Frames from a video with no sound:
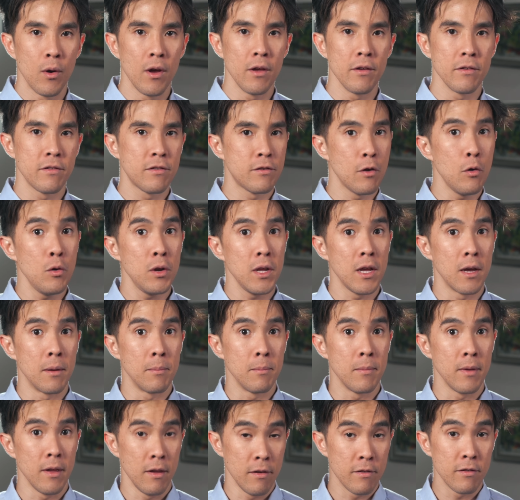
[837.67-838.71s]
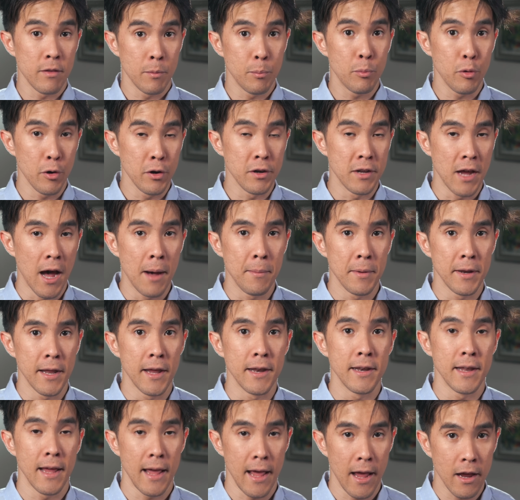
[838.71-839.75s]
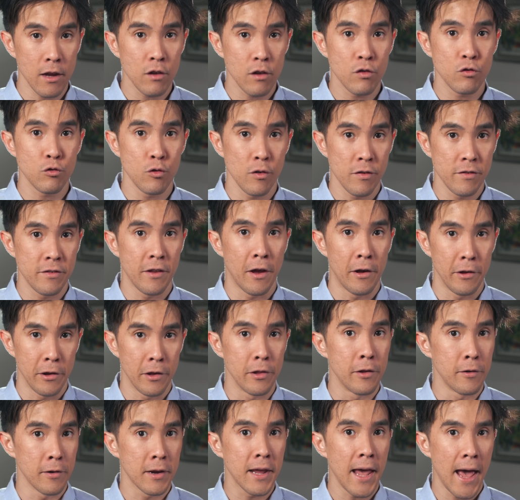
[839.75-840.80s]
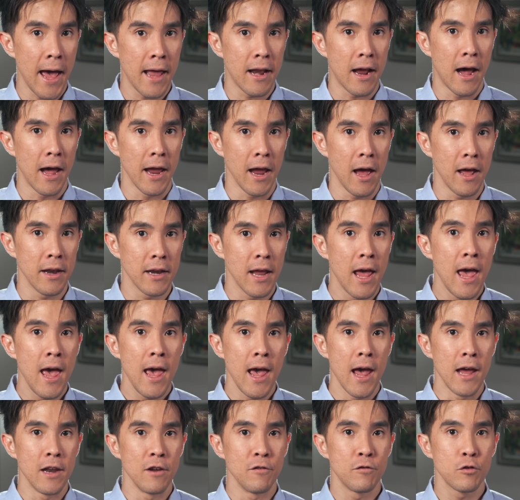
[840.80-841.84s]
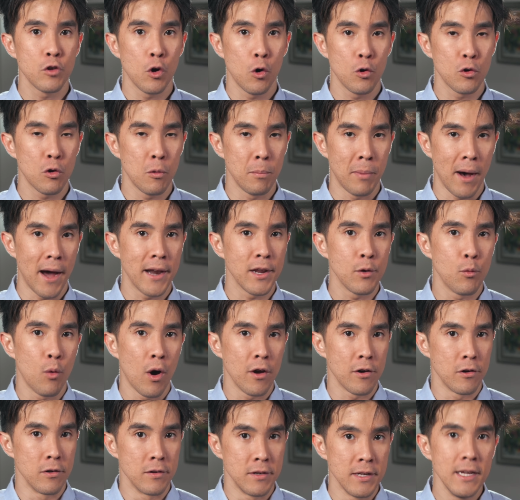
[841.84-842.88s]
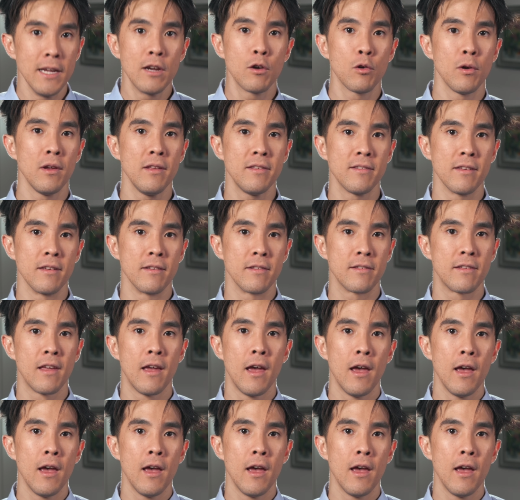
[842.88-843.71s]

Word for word: well, sodium is the predominant extracellular cation, and if total body water decreases,